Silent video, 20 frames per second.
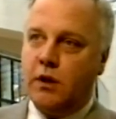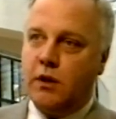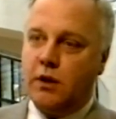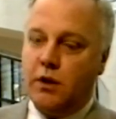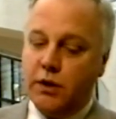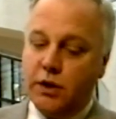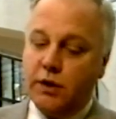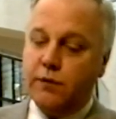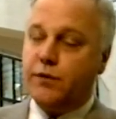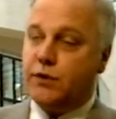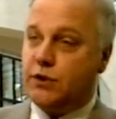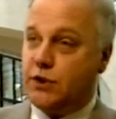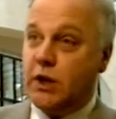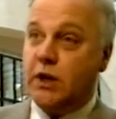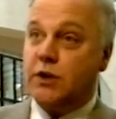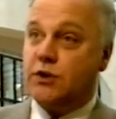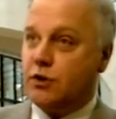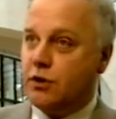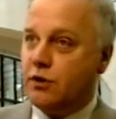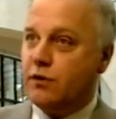They're looking for
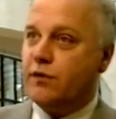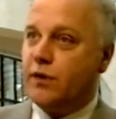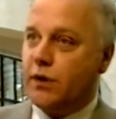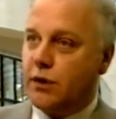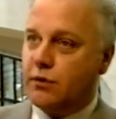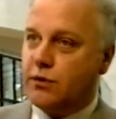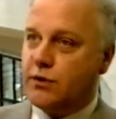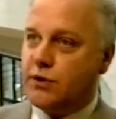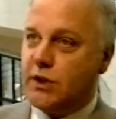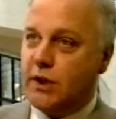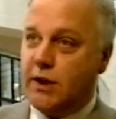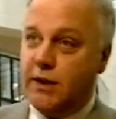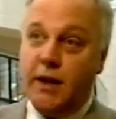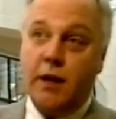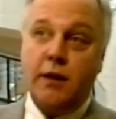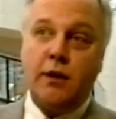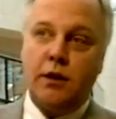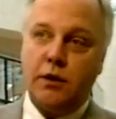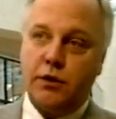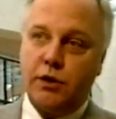schedule and frequency, and
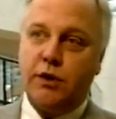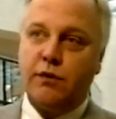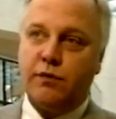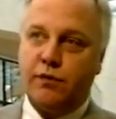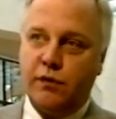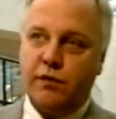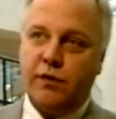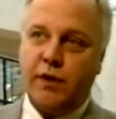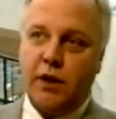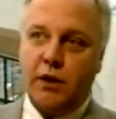then they're looking for